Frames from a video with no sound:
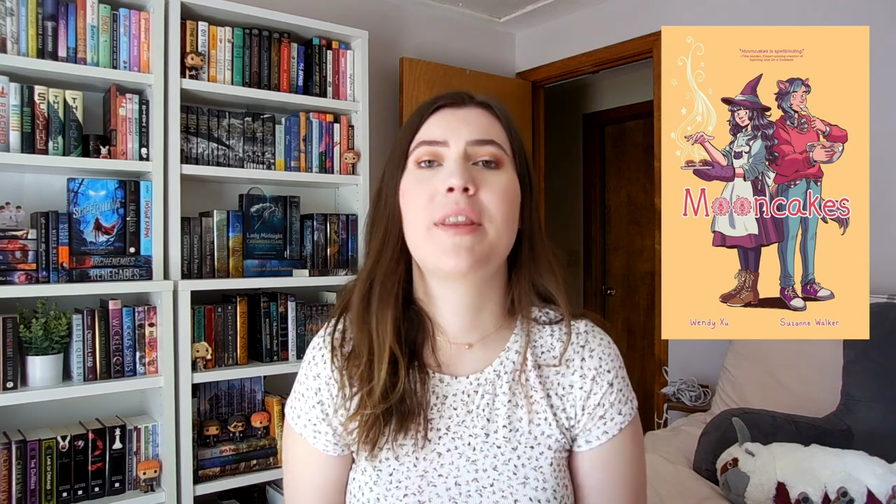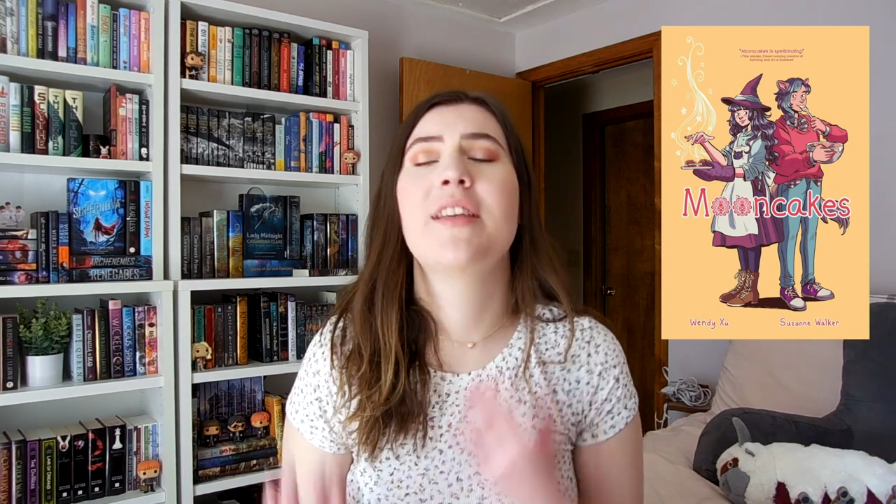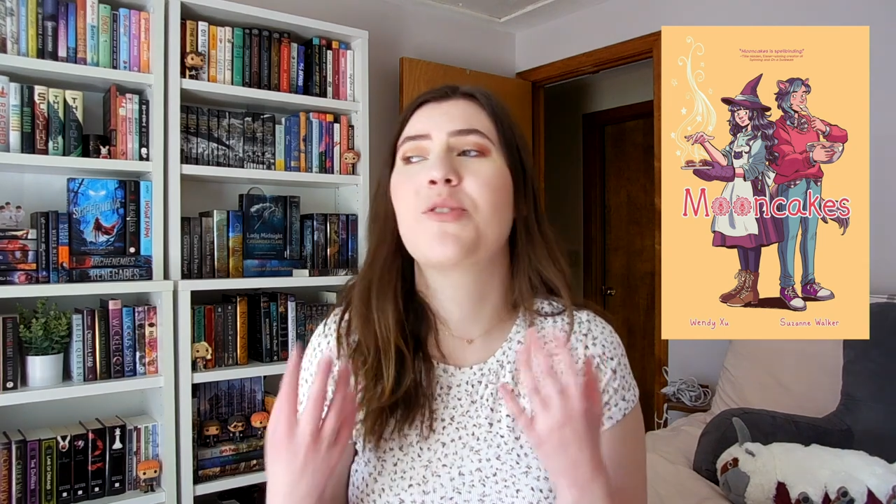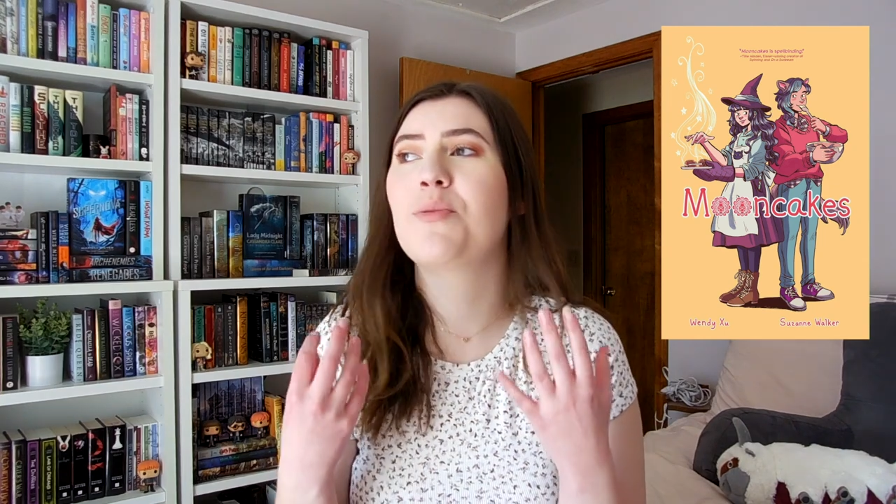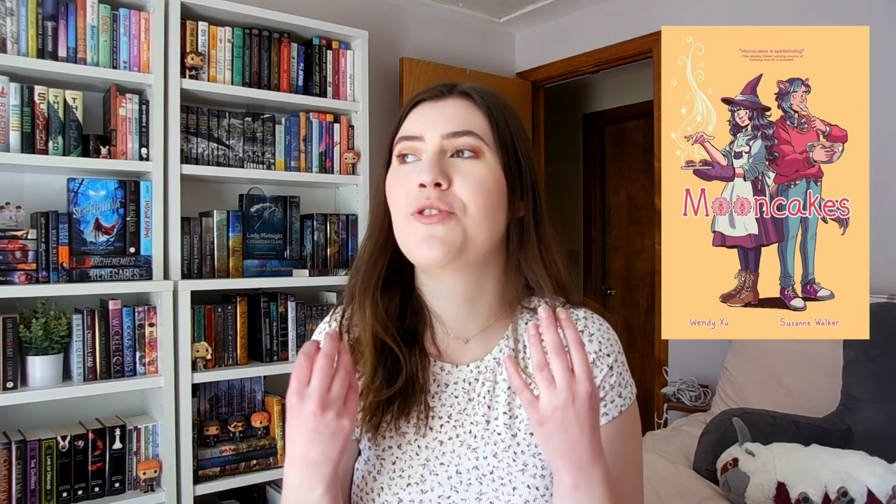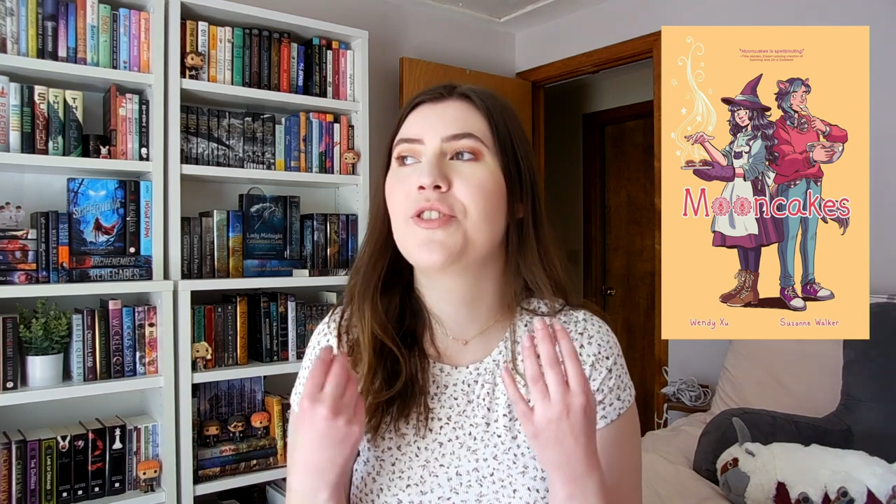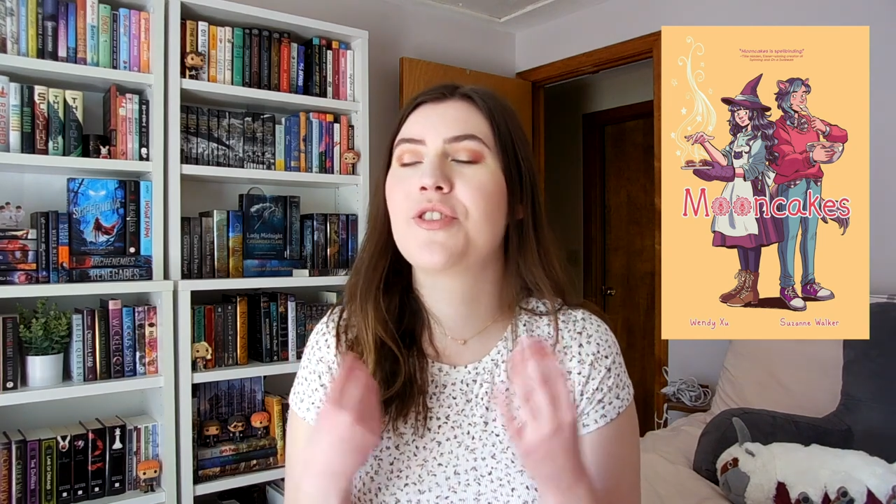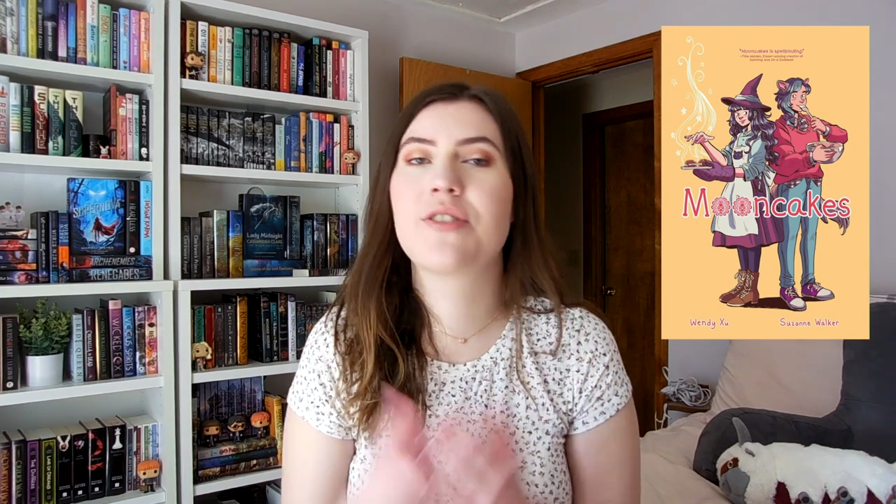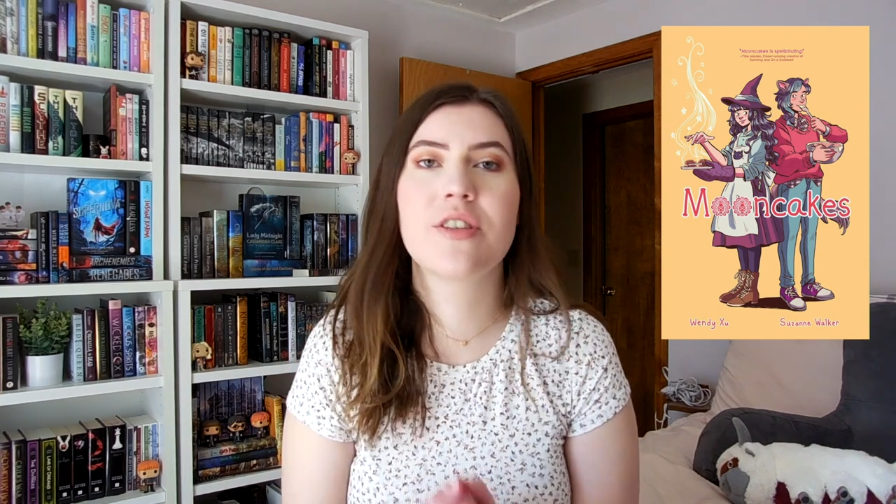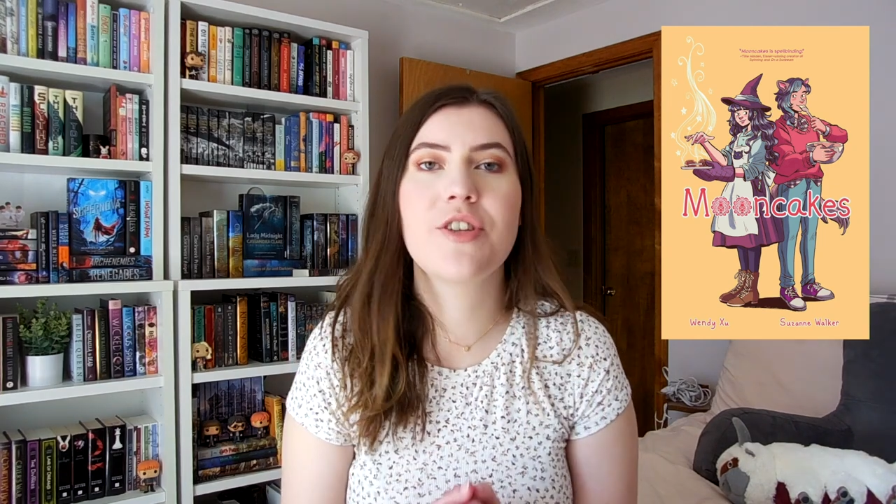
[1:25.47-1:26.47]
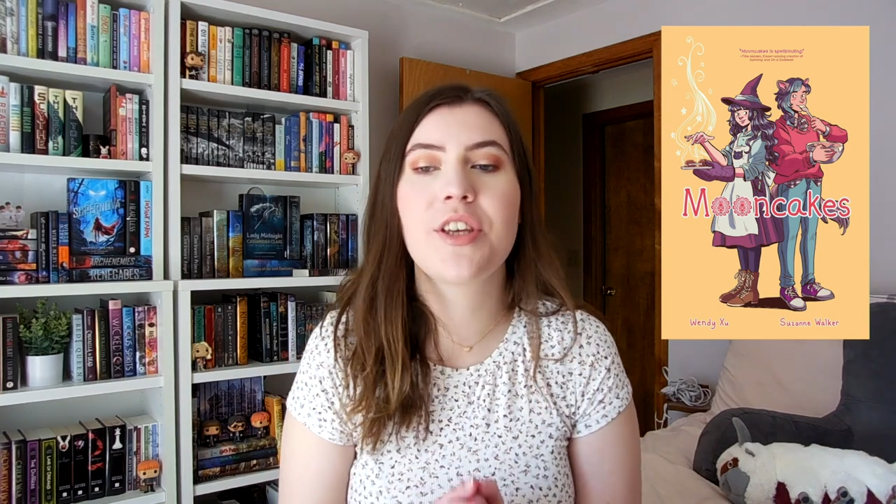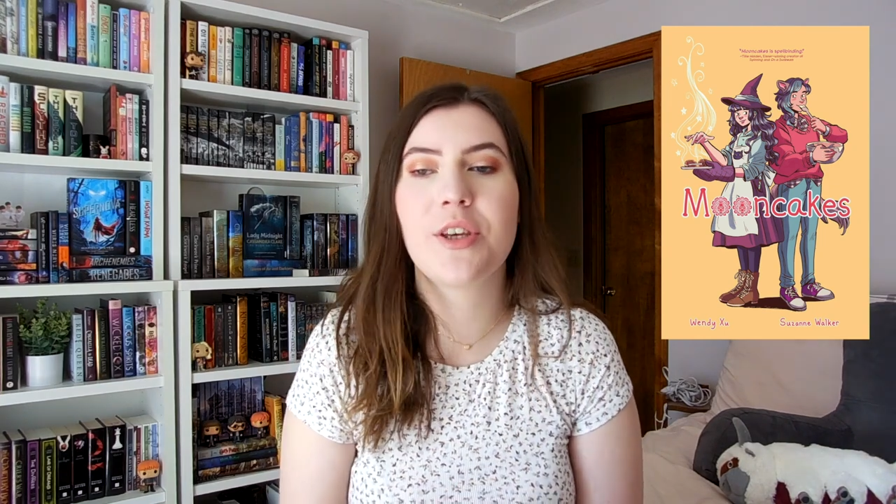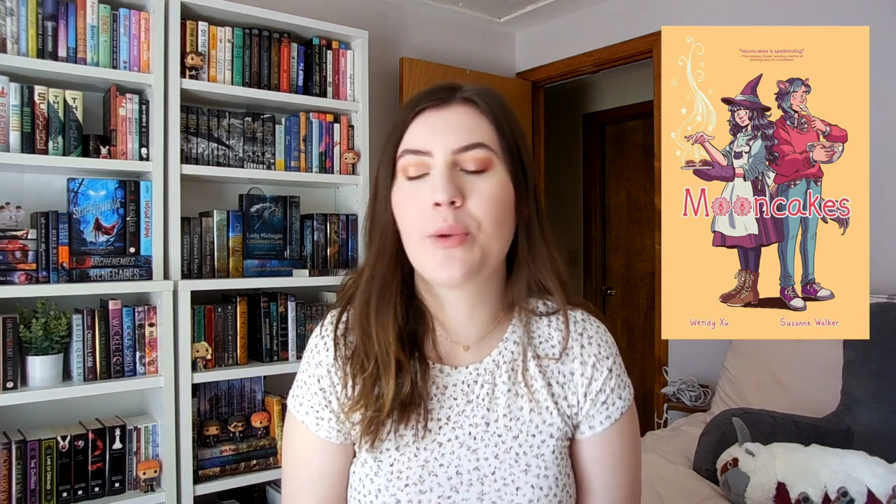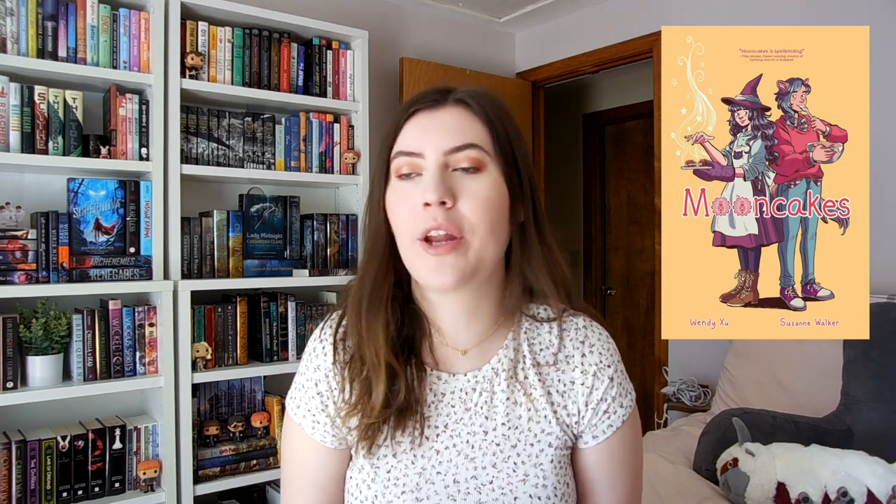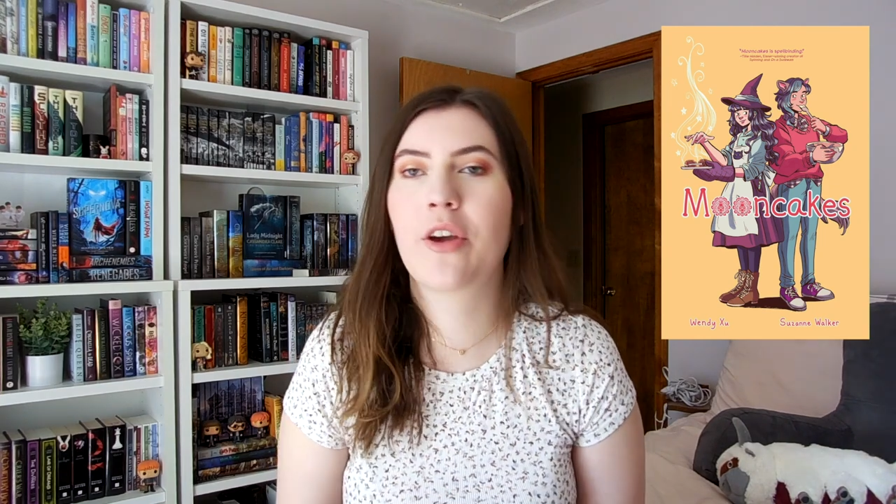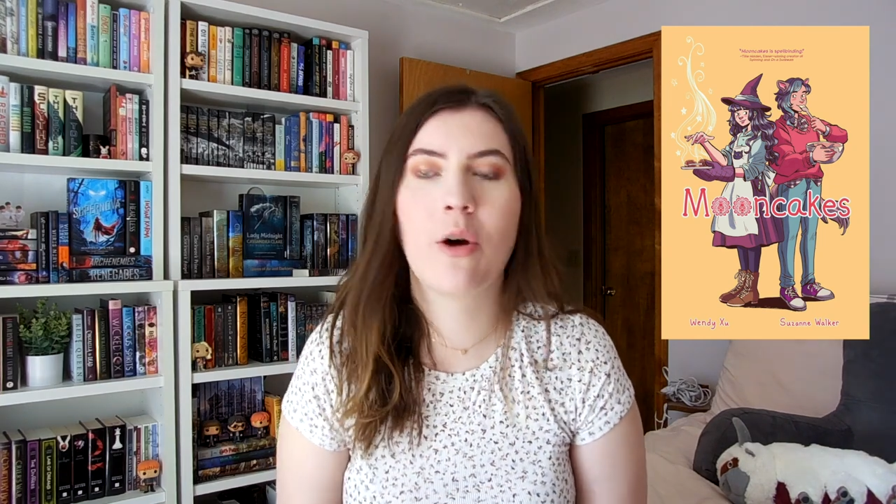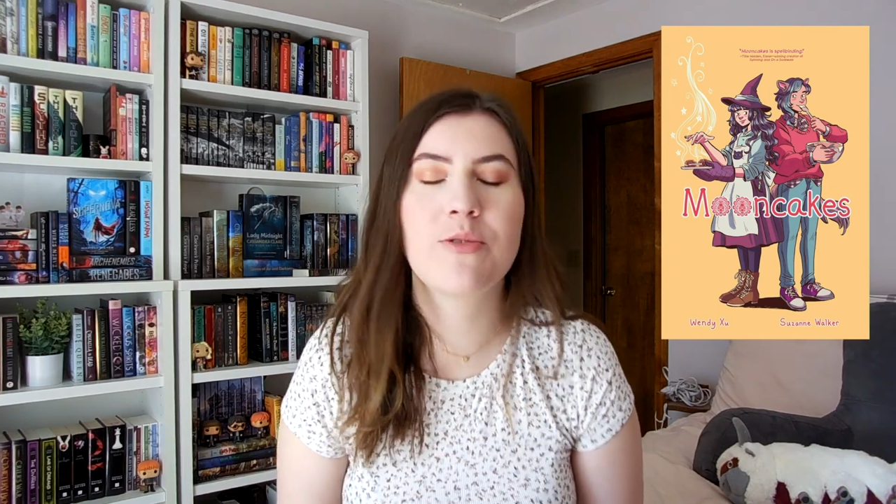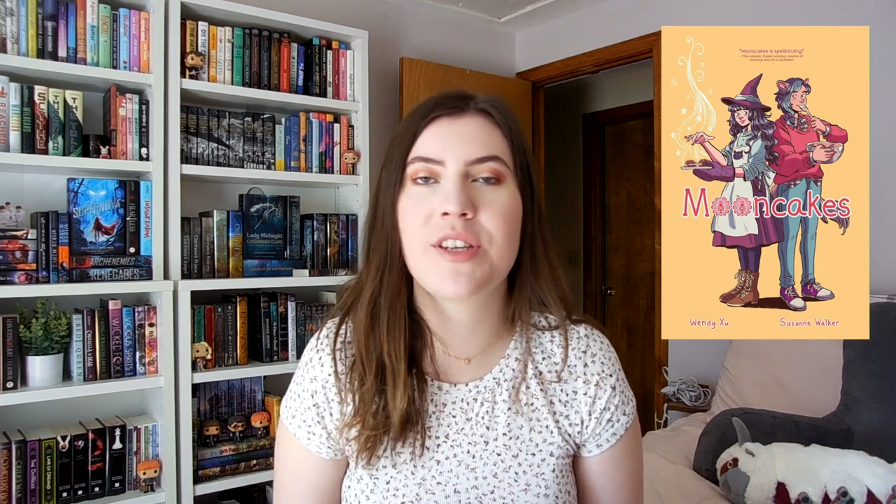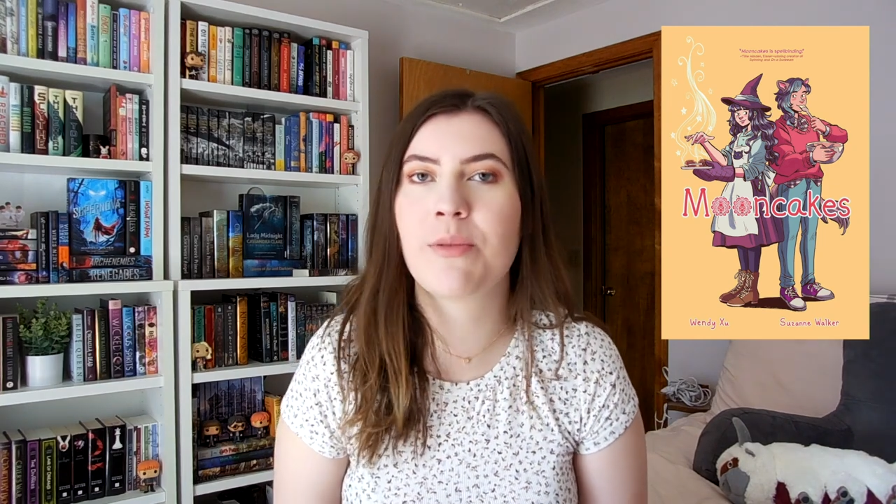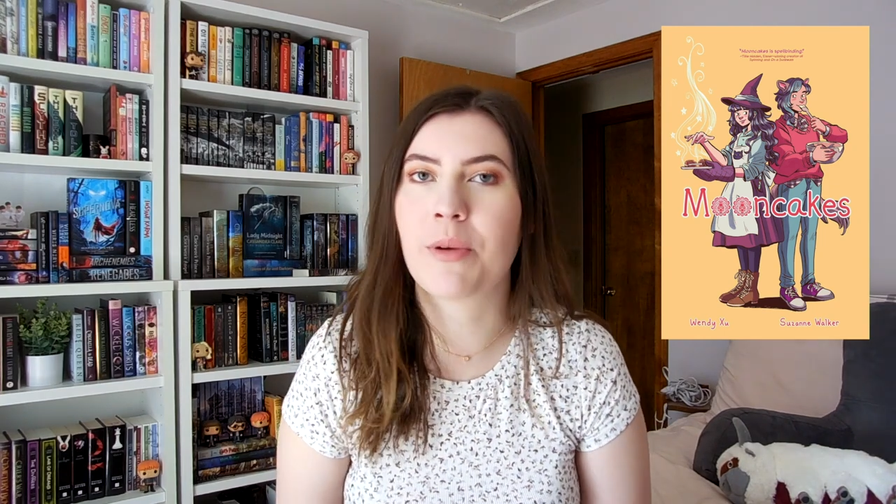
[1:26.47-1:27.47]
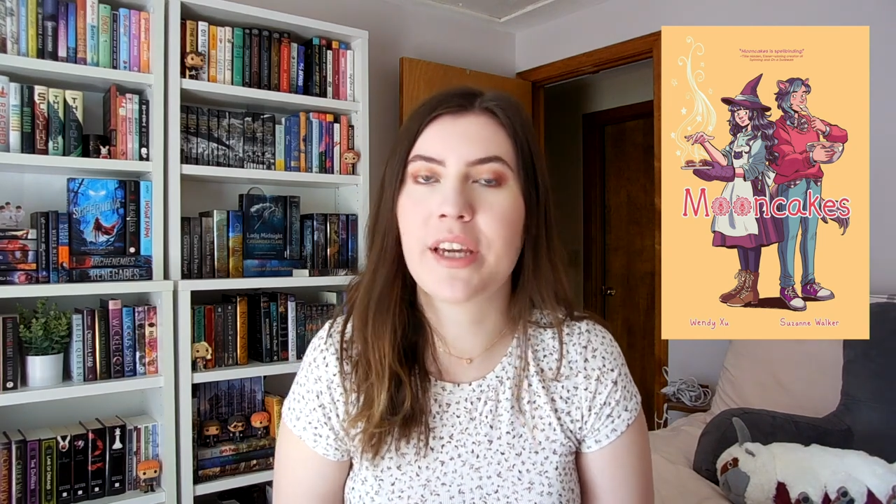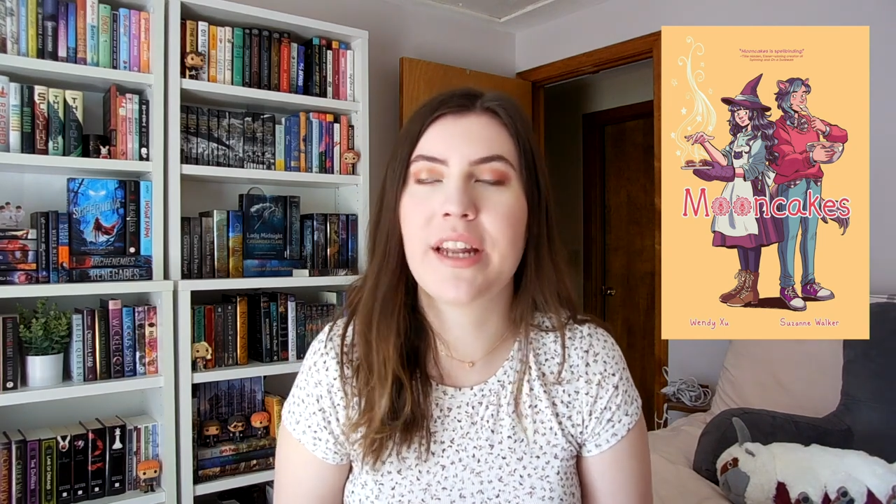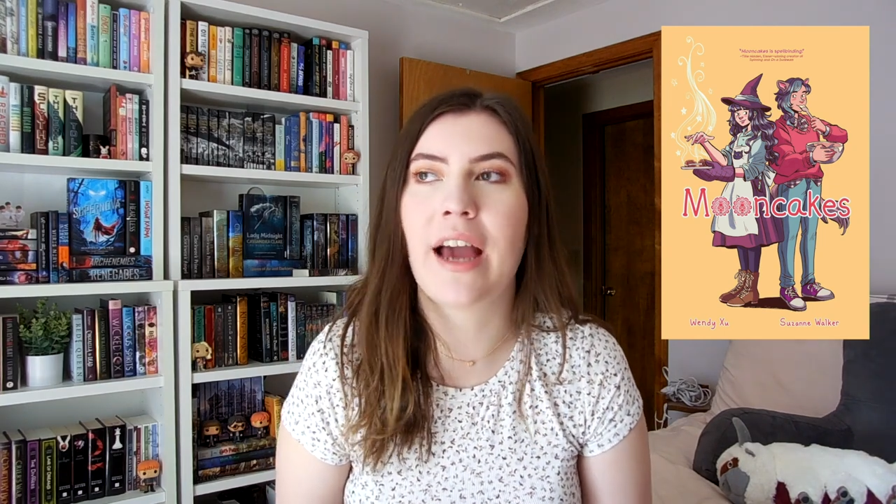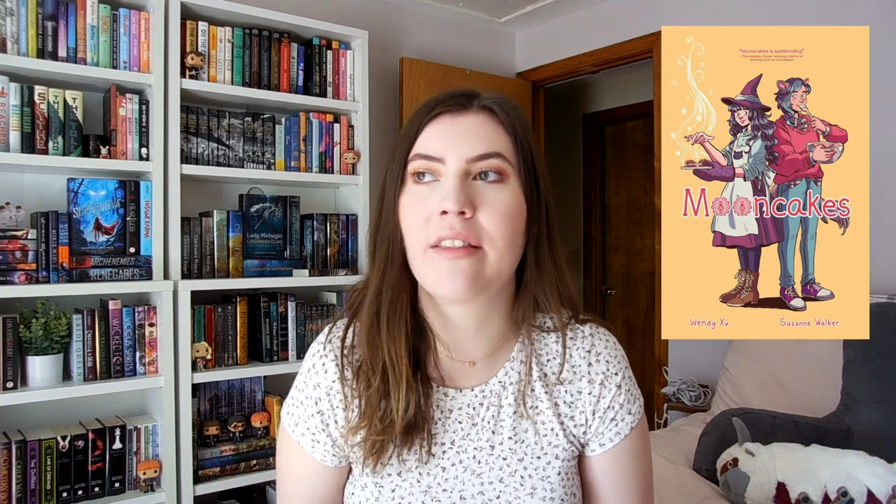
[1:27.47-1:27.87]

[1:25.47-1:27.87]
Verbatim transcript: But this was just such a cute and cozy read.